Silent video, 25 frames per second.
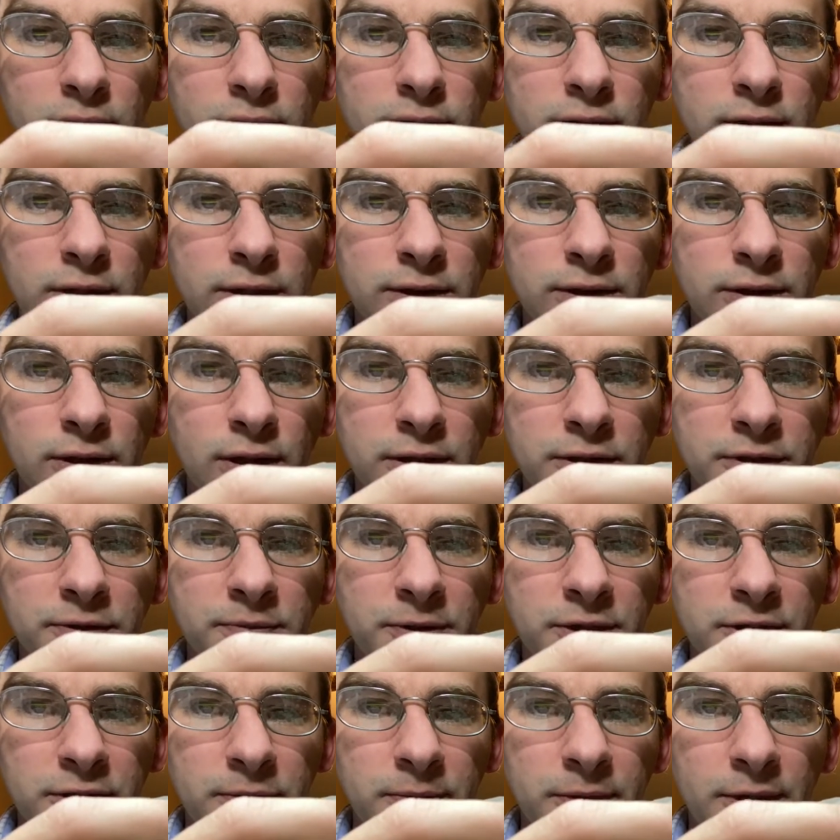That's not
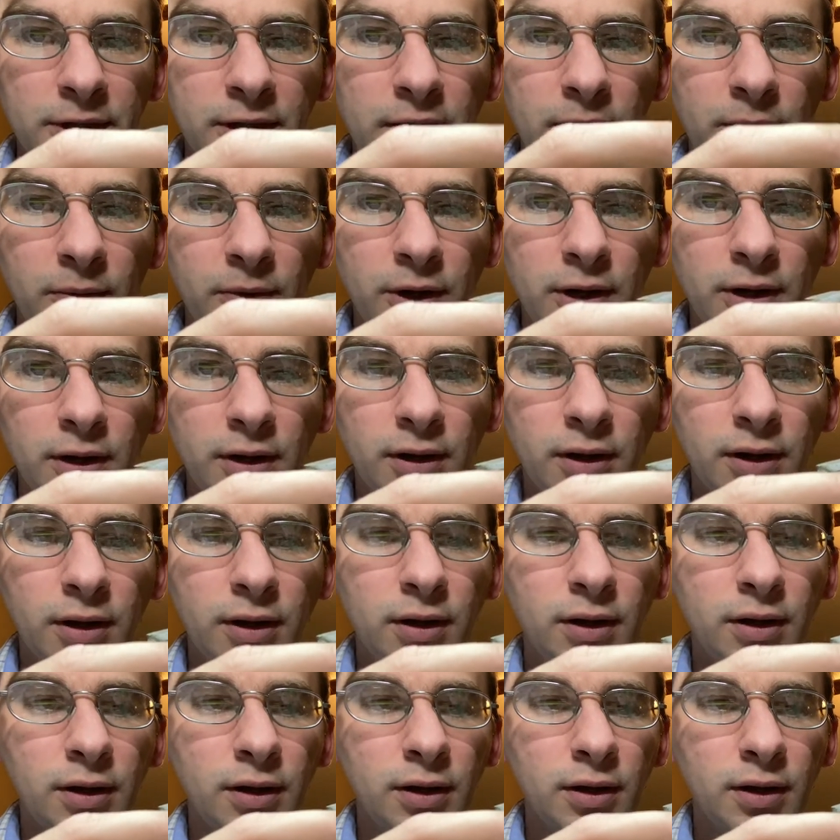supposed to be that way.
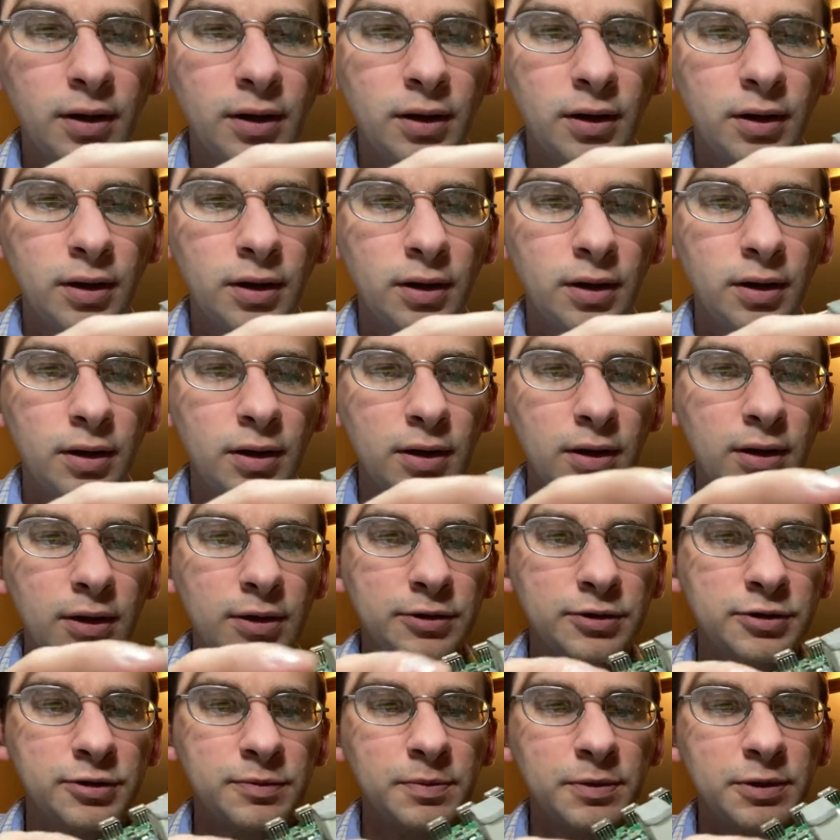
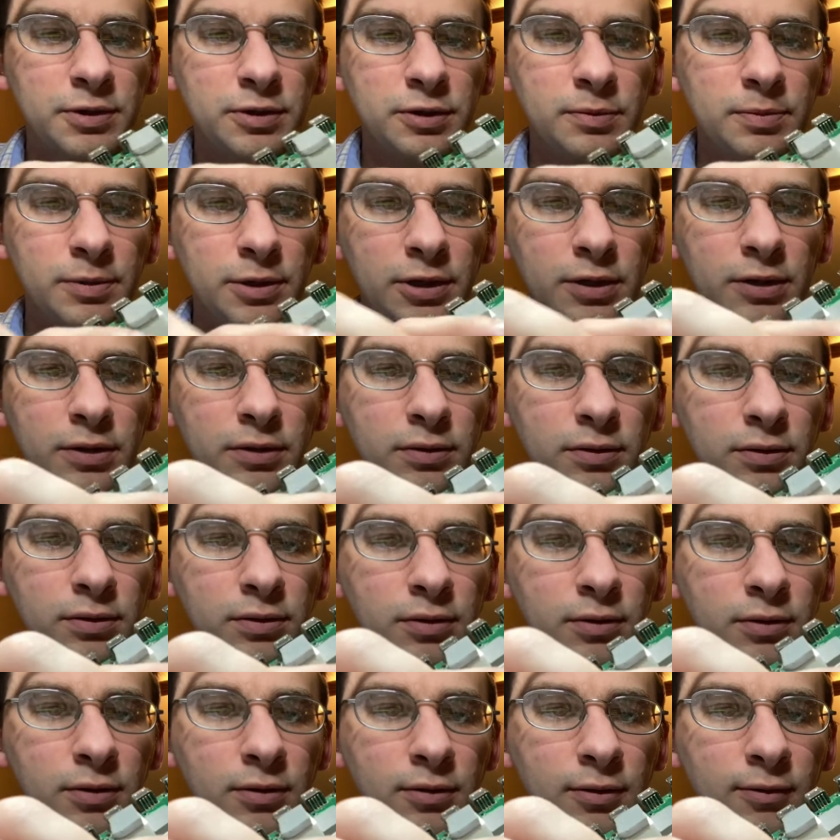It's supposed to be
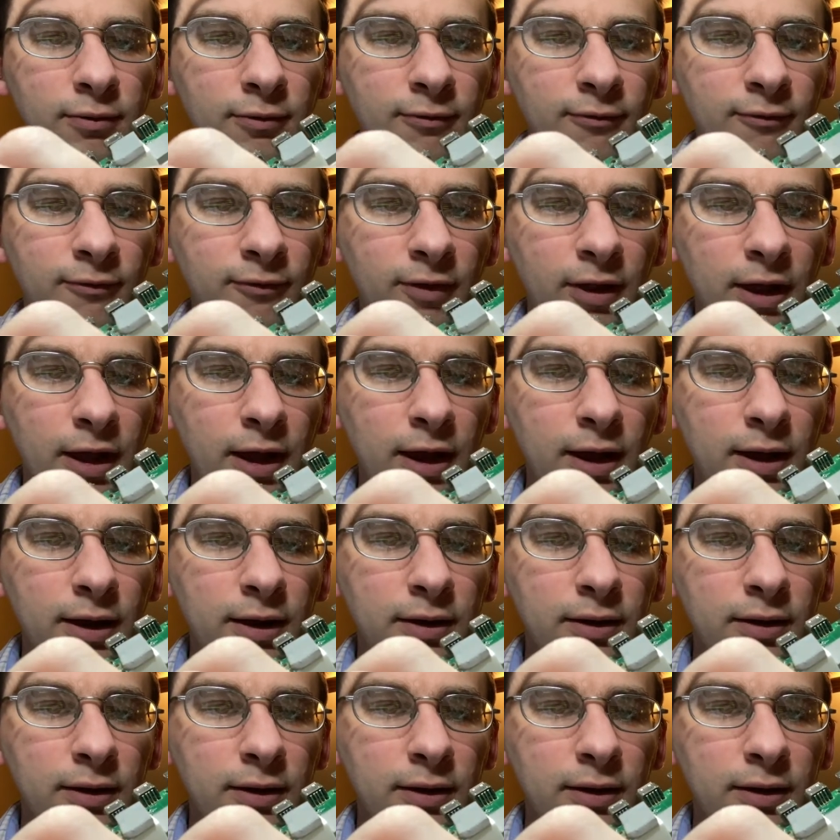flat.